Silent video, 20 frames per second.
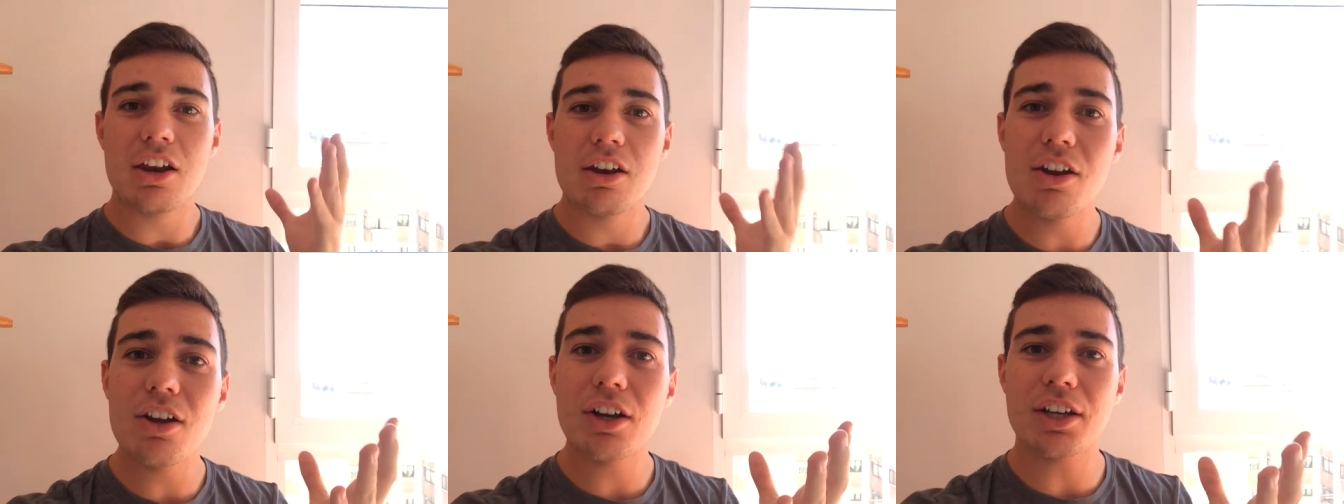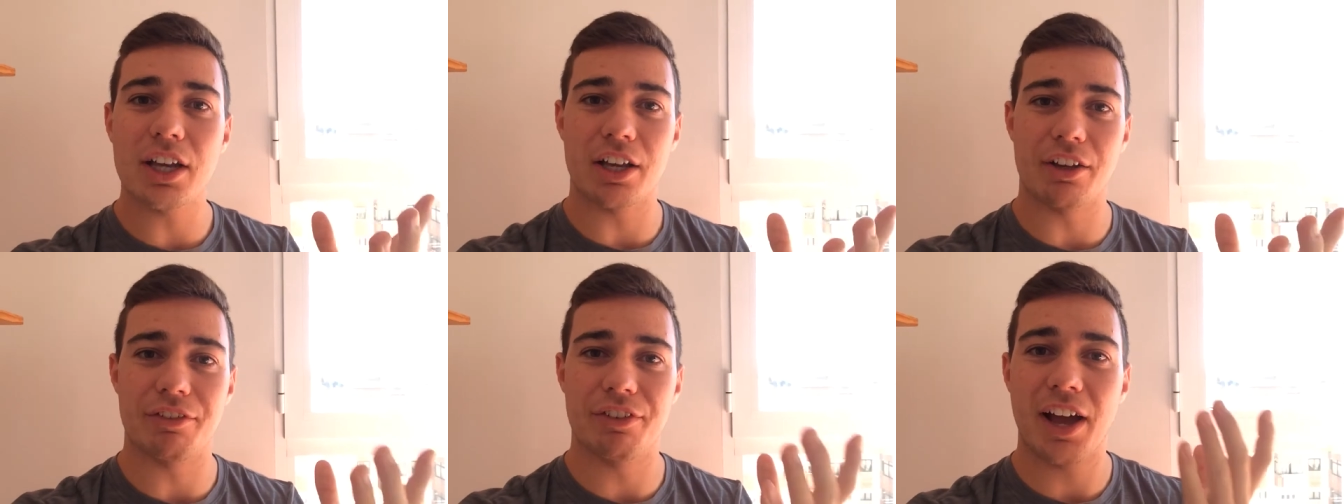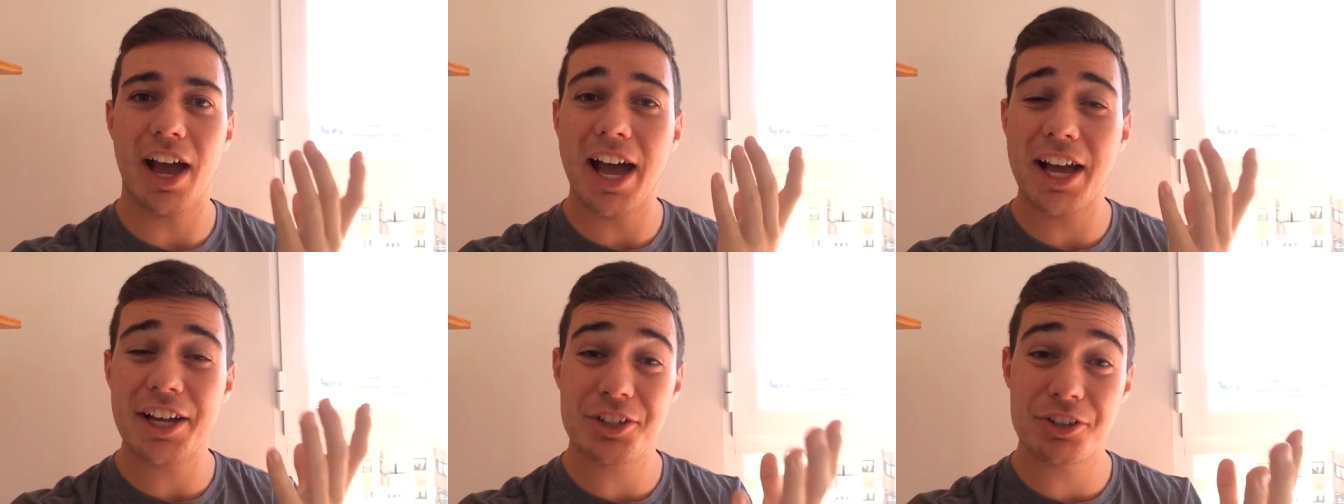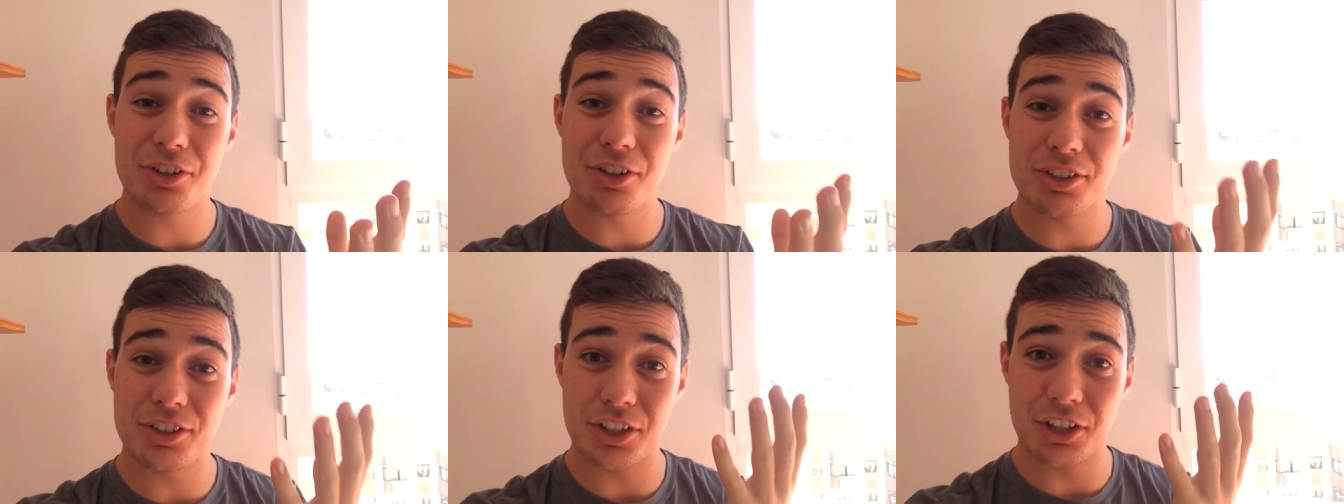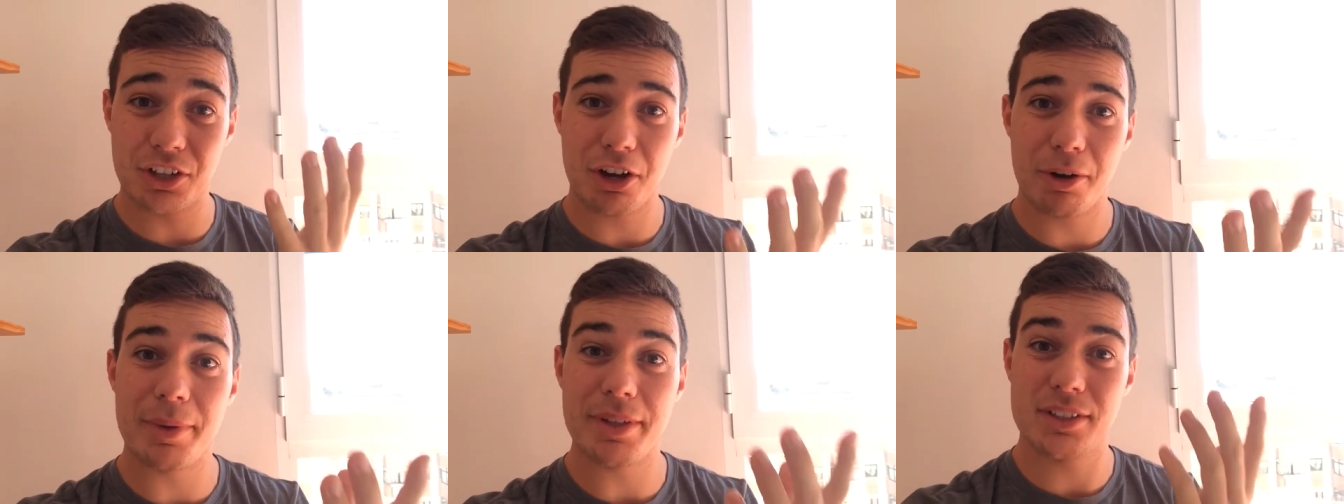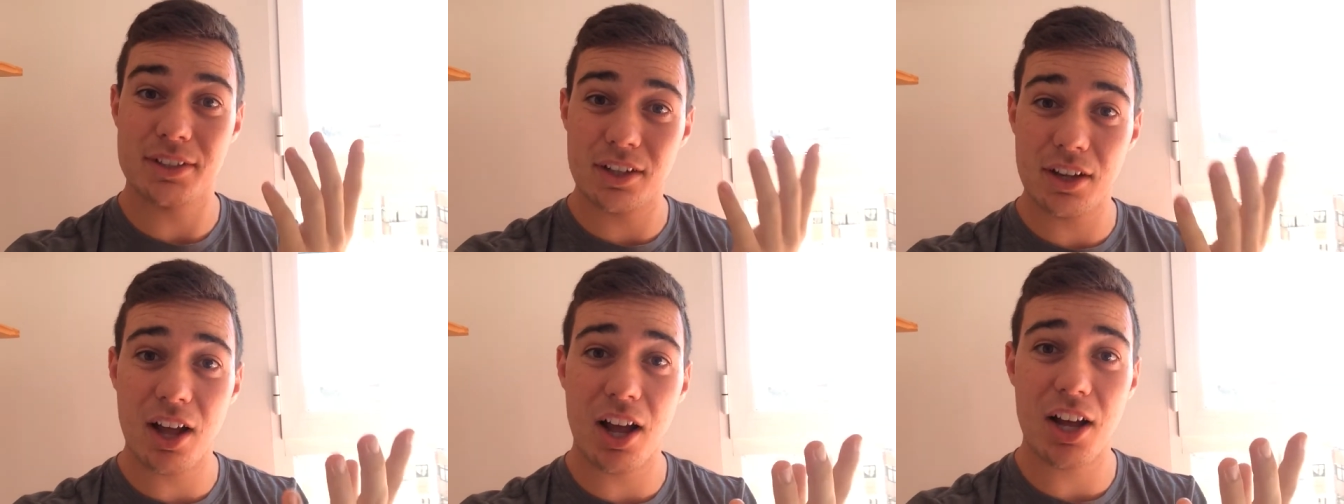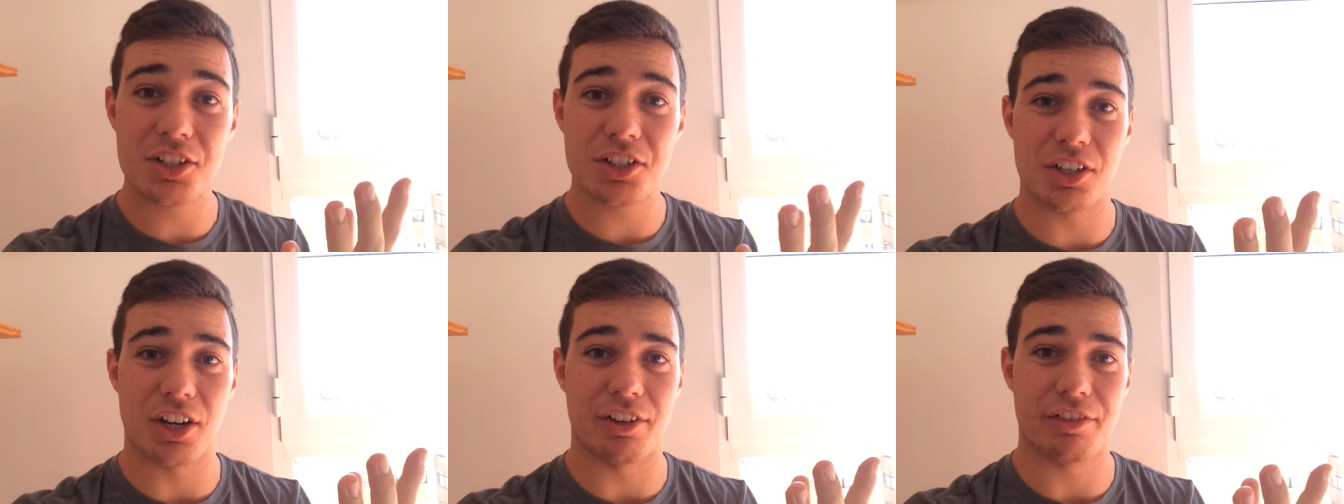looking for asteroids and comets
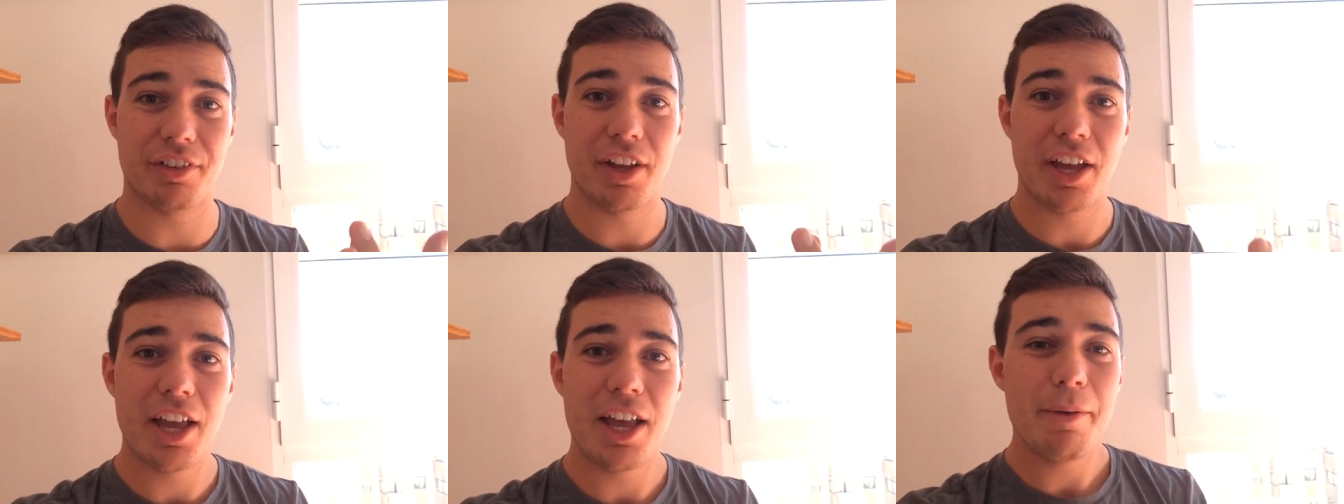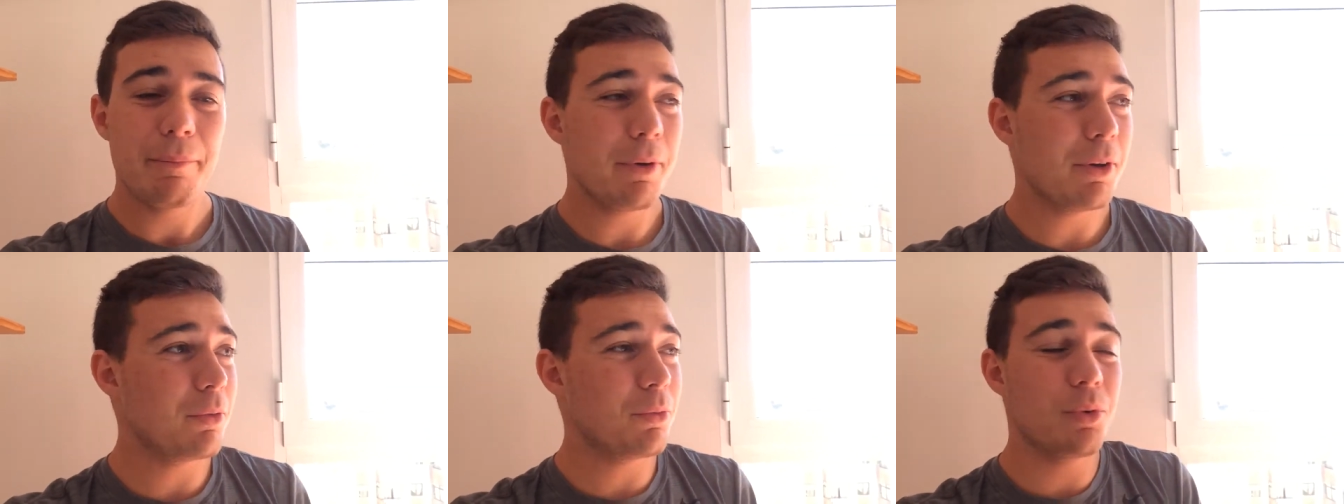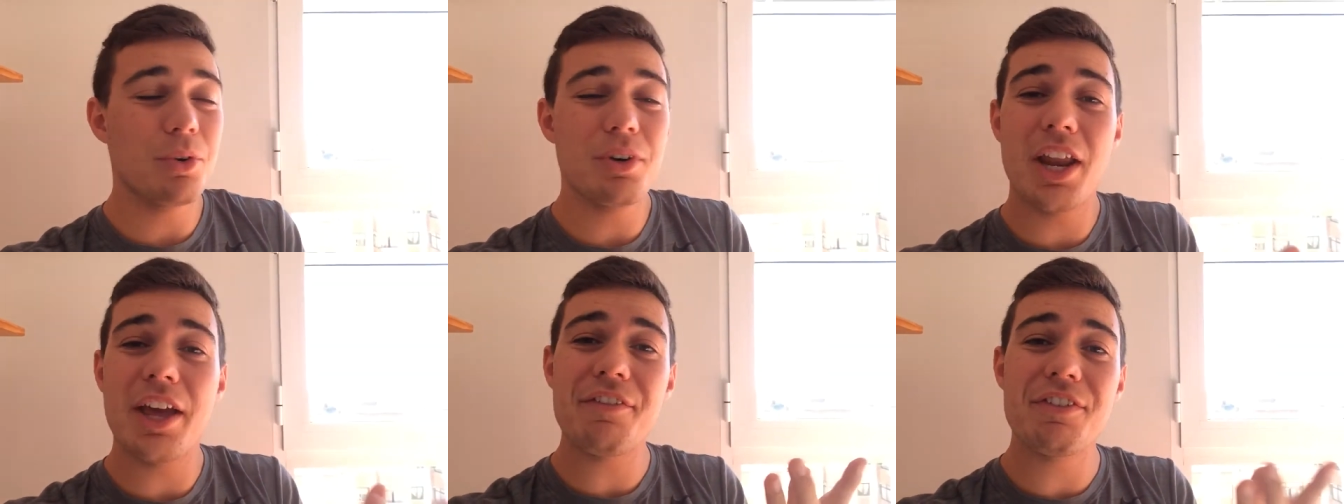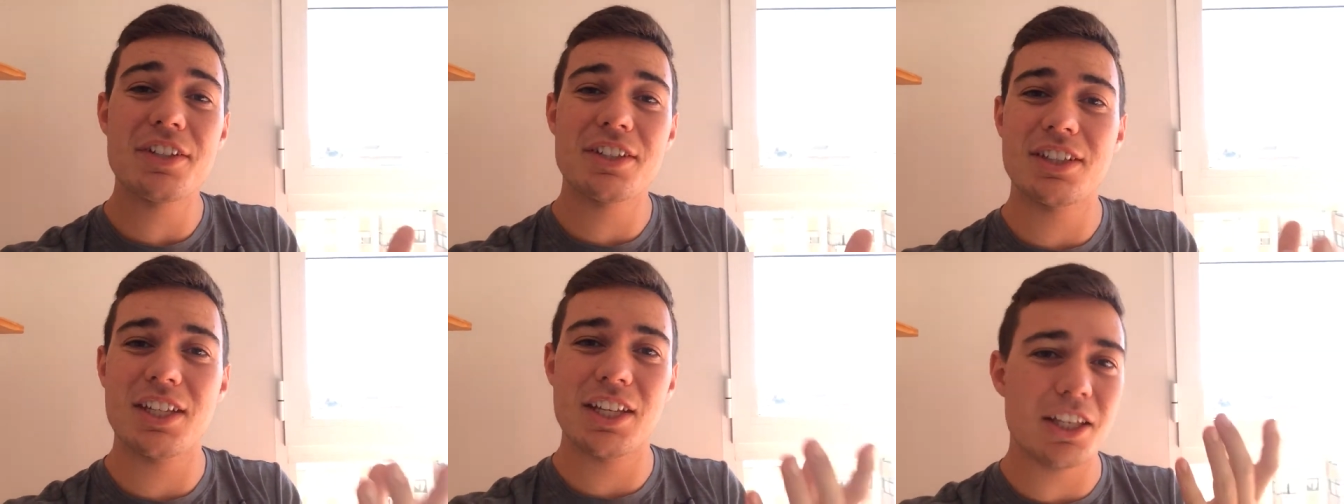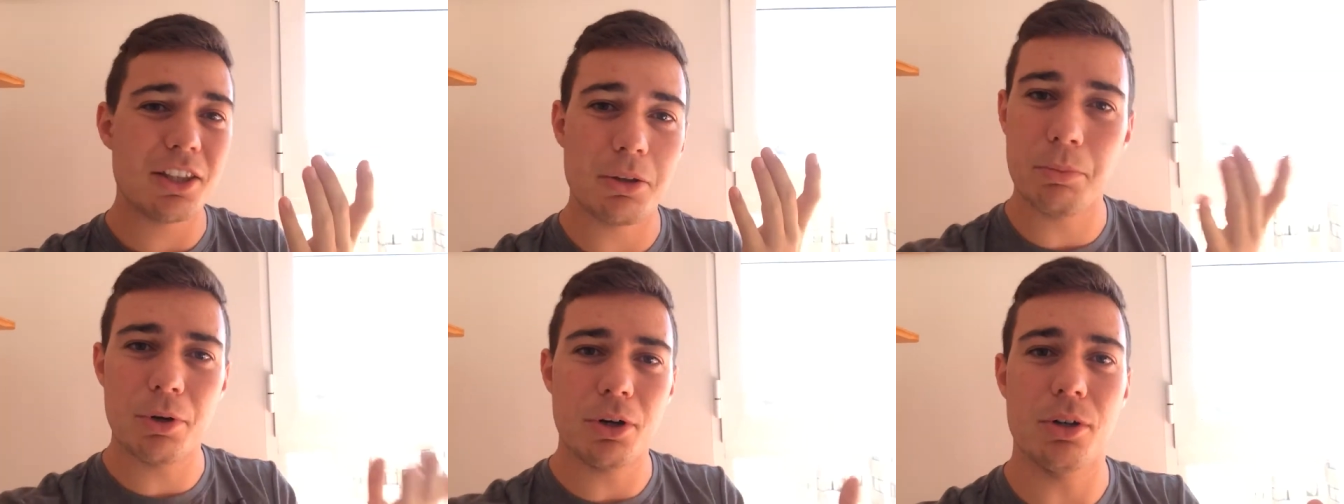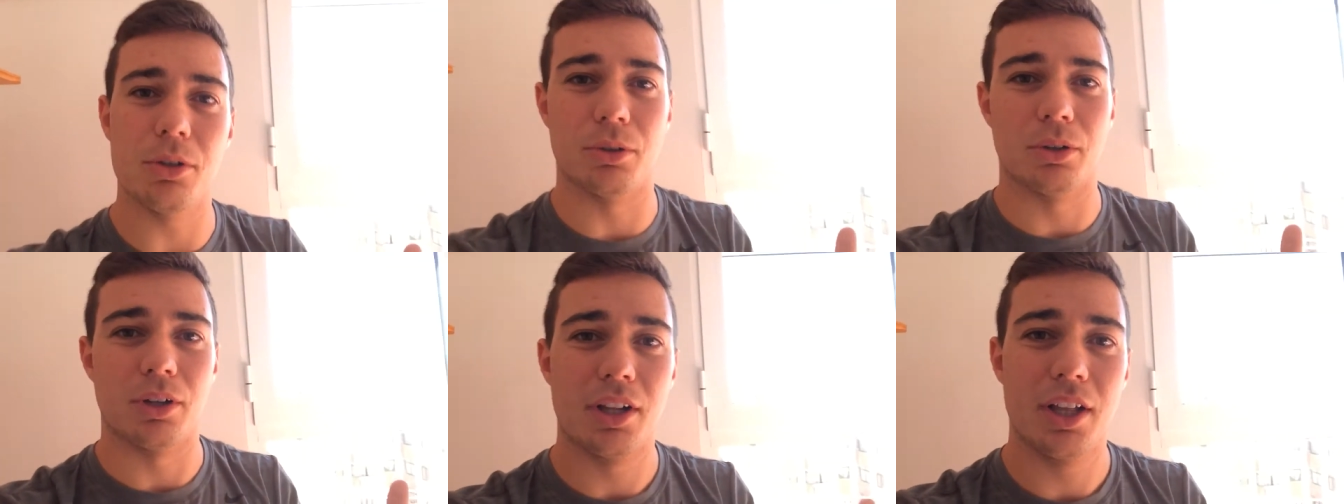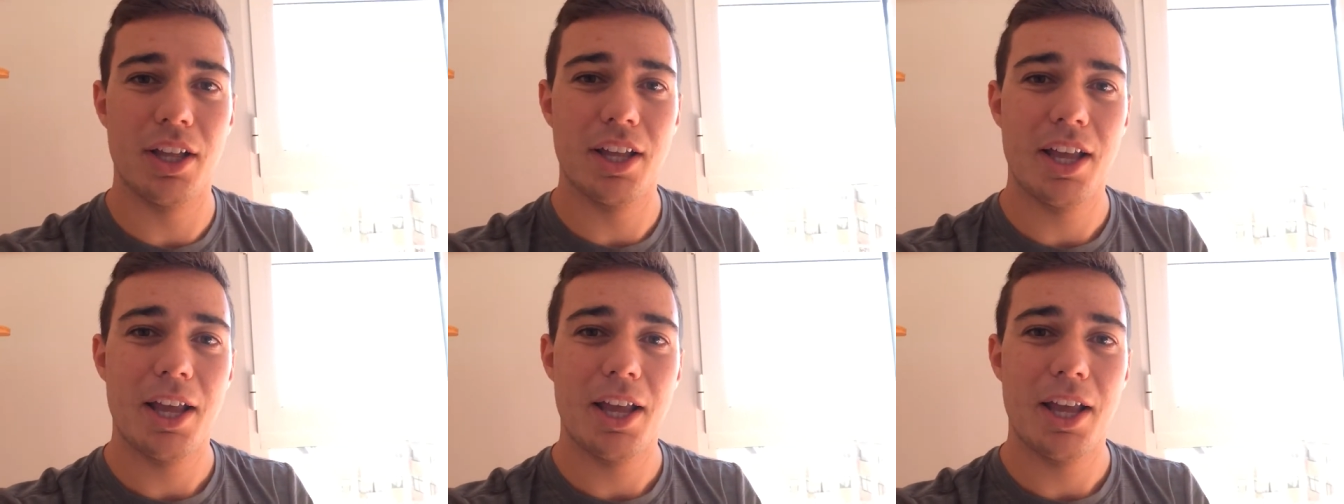large enough, but we'll never see them all.